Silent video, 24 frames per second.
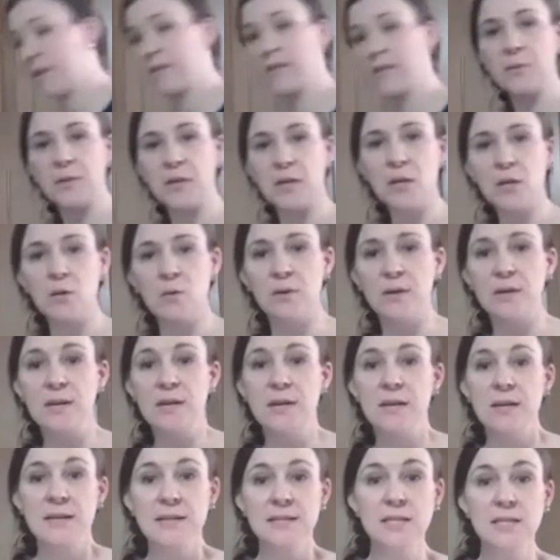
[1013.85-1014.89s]
There we go.
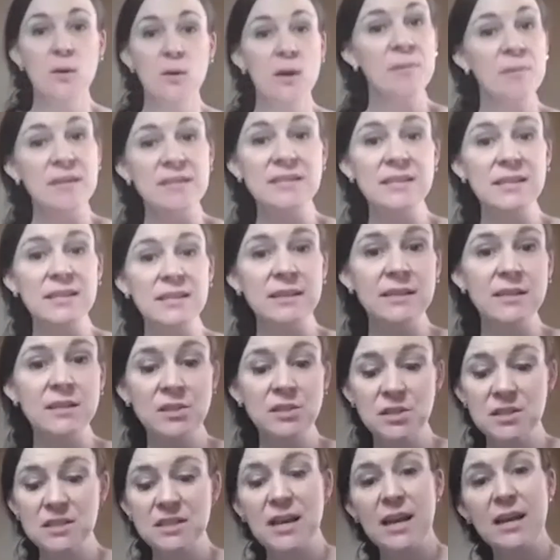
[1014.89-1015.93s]
So I basically
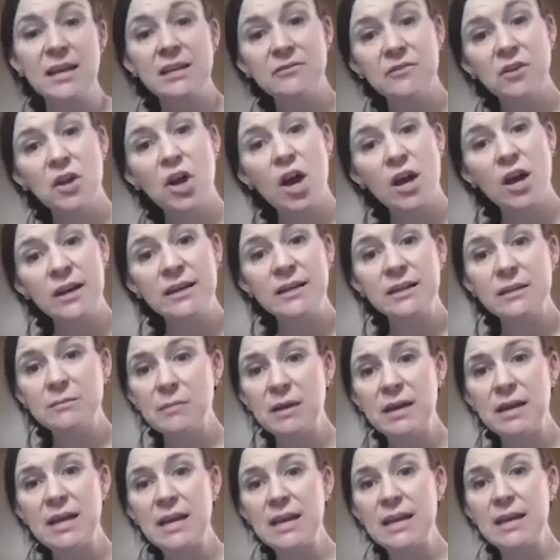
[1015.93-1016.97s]
just kind of caught it in my
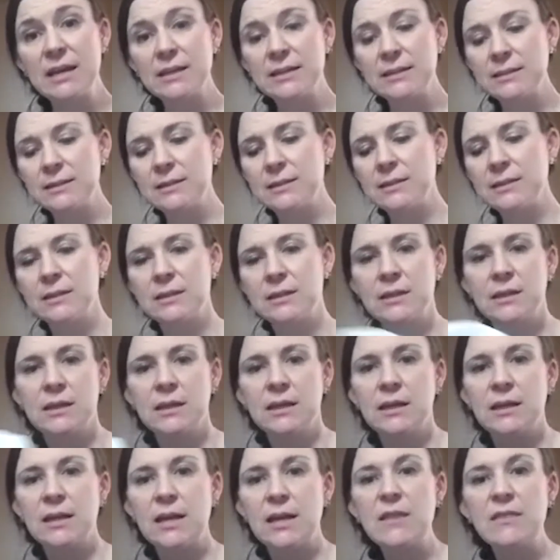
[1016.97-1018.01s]
hand
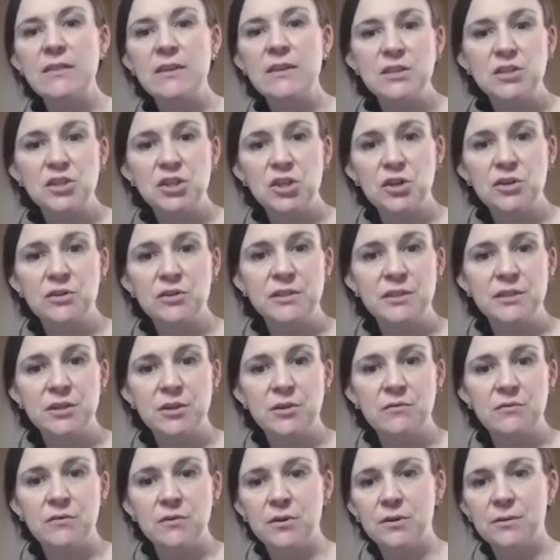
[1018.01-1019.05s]
and then turned it
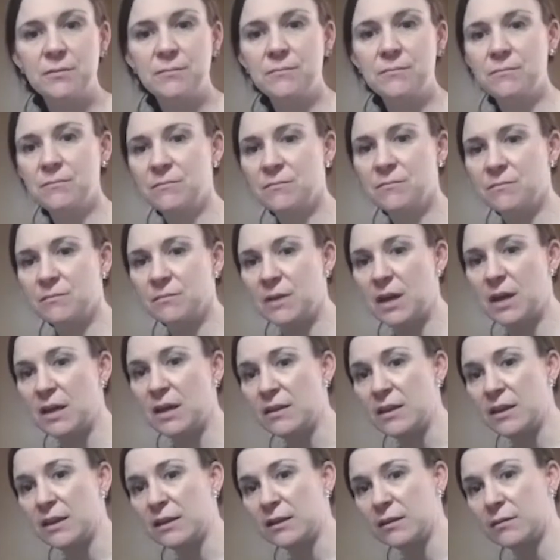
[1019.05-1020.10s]
over and
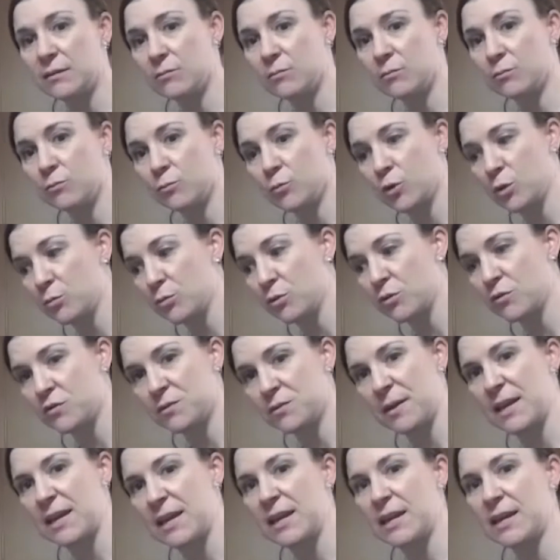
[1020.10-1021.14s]
then removed
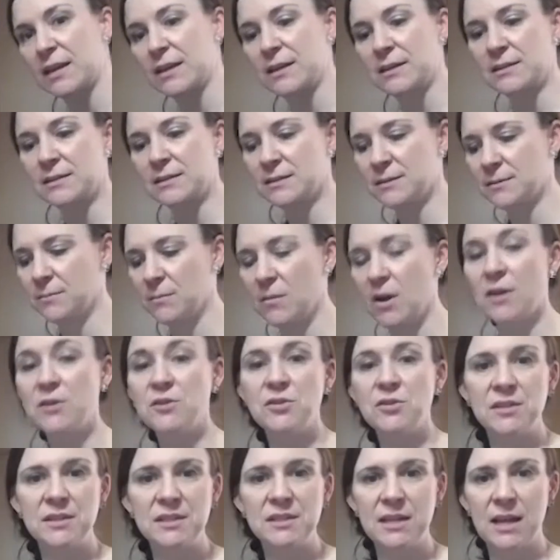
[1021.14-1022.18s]
my hand onto
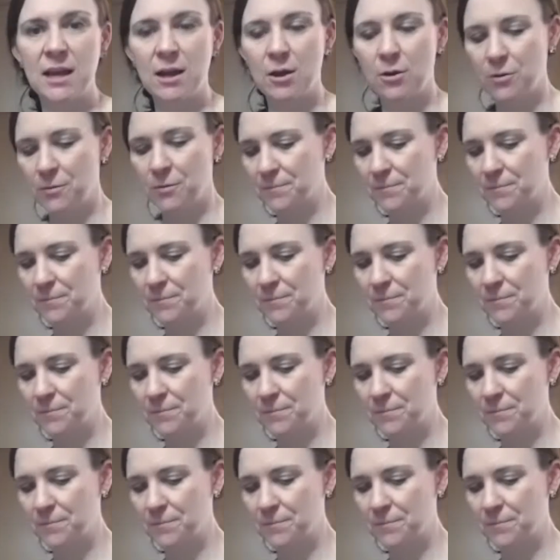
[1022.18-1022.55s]
the towel.